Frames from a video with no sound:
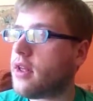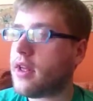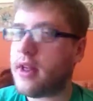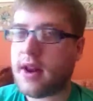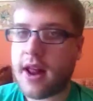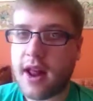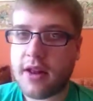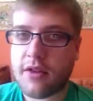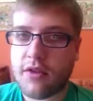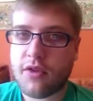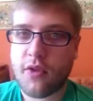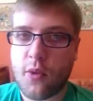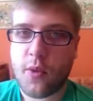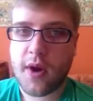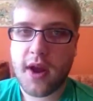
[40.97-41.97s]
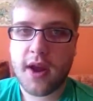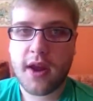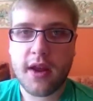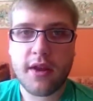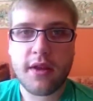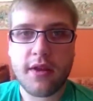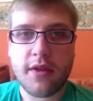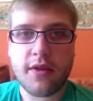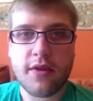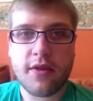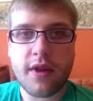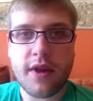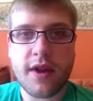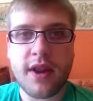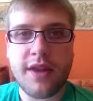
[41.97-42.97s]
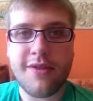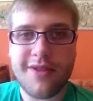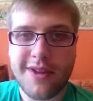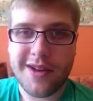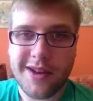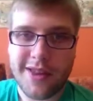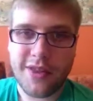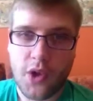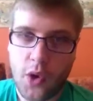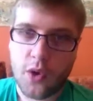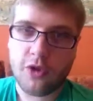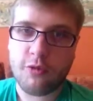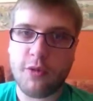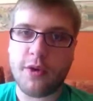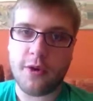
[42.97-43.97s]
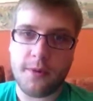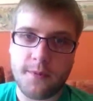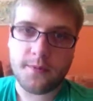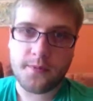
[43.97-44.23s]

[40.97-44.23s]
it ends for where he's leaving the hospital.